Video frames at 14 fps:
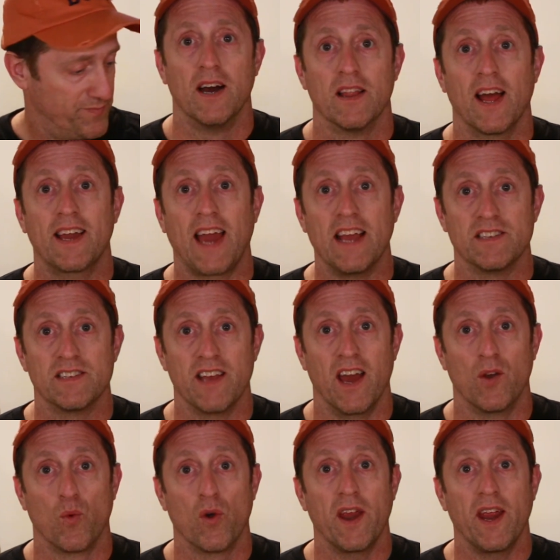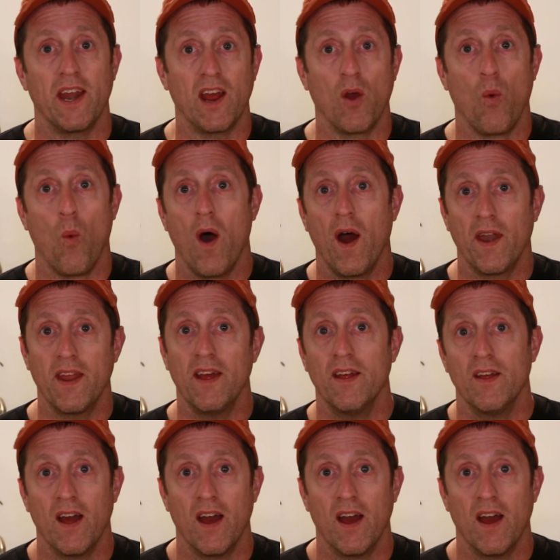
Like I said, we're eating one